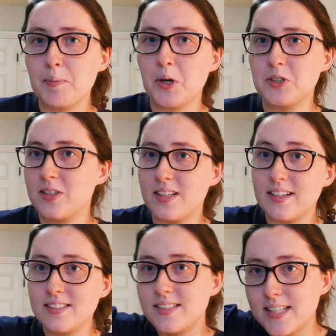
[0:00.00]
the person that
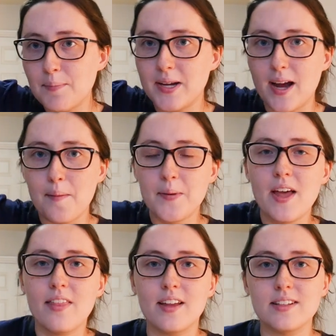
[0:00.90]
is stepping up,
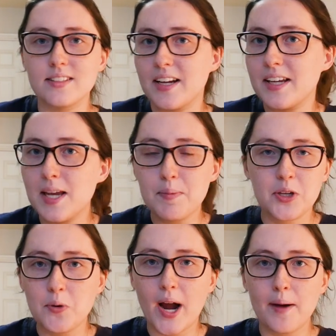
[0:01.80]
that is like
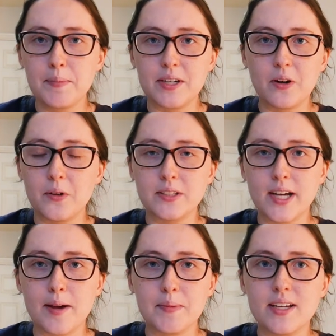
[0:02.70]
keeping you happy all the
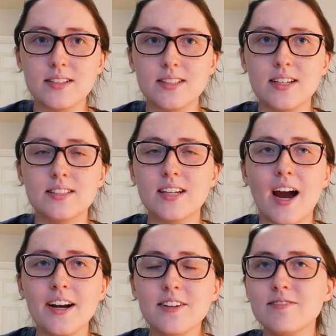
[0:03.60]
time? Because it's
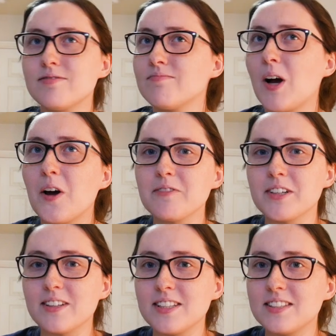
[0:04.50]
kind of
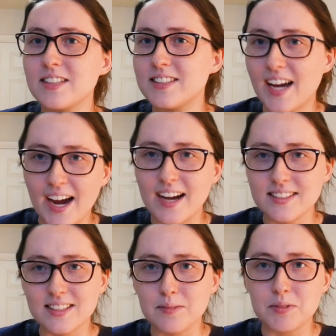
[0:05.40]
unrealistic to
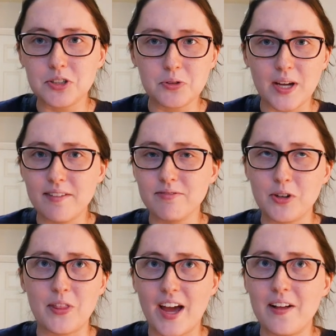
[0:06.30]
ask them to do that
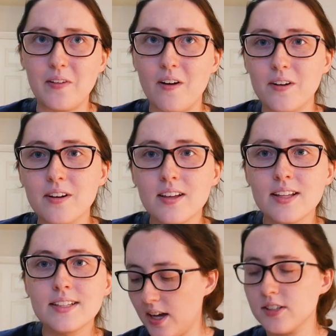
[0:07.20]
for that long.
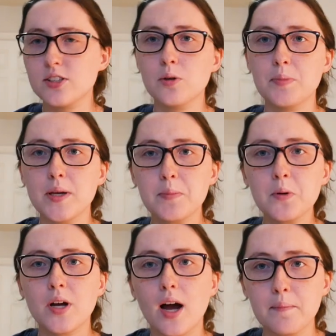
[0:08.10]
And so, people
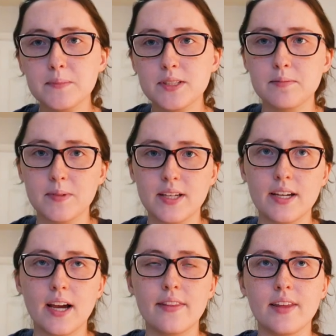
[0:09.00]
come to
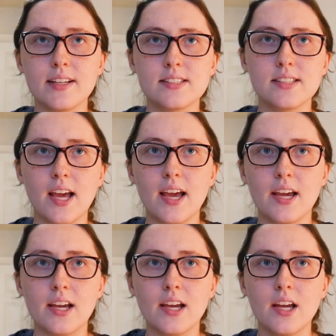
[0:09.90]
me and they
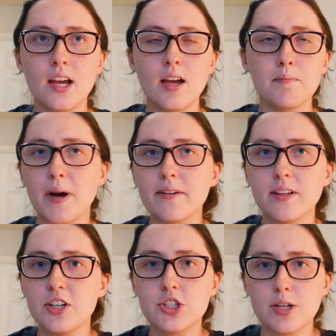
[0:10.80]
say, My
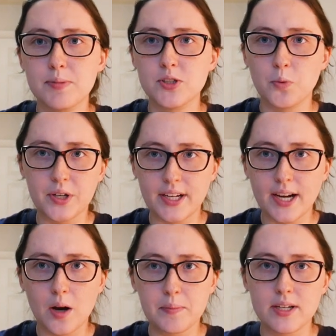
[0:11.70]
relationship isn't working
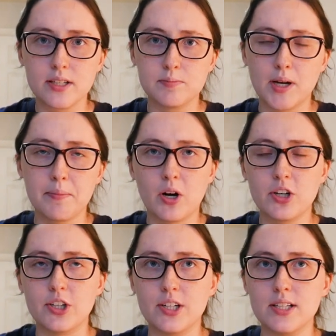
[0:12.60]
out because my
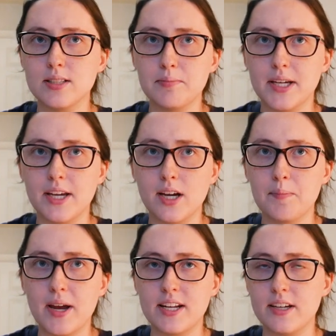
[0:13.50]
partner isn't picking
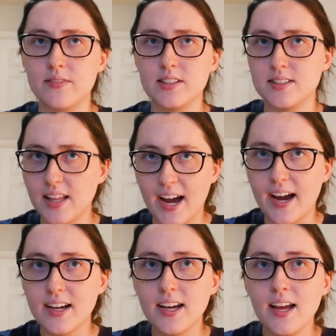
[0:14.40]
up any of the
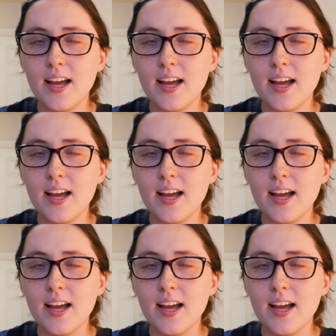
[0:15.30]
slack.